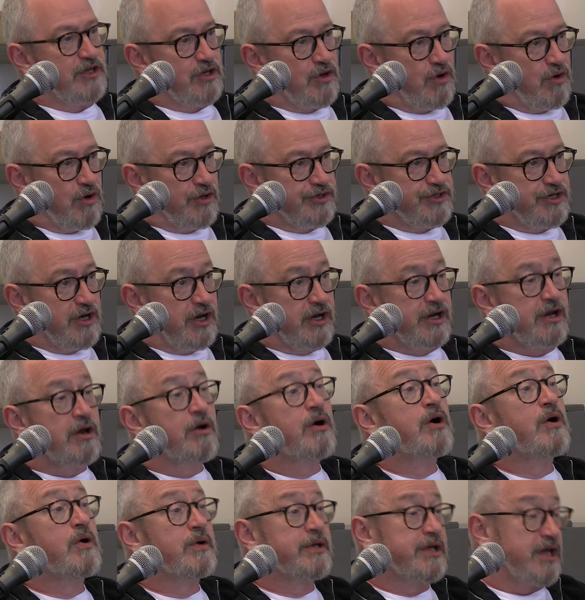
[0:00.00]
in God, and I go,
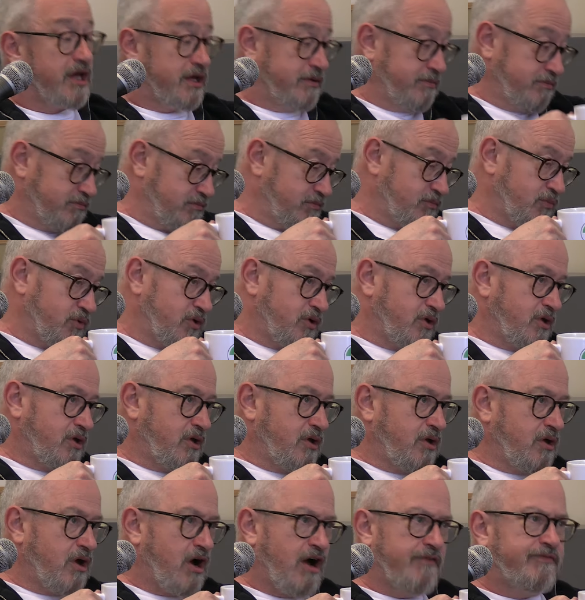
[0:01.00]
Oh, okay,
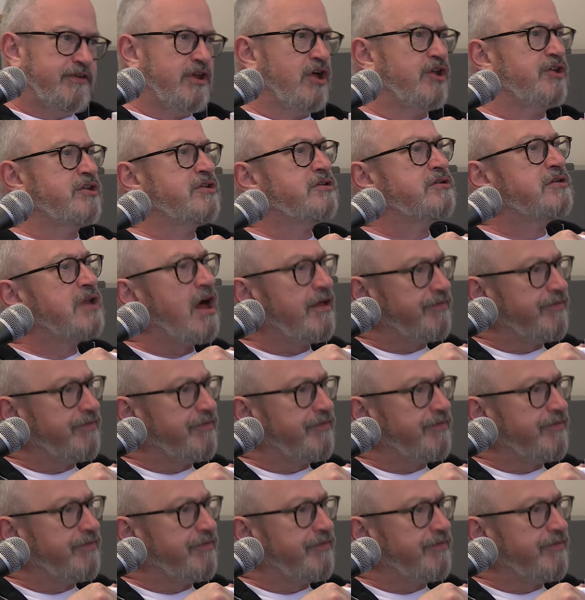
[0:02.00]
I've learned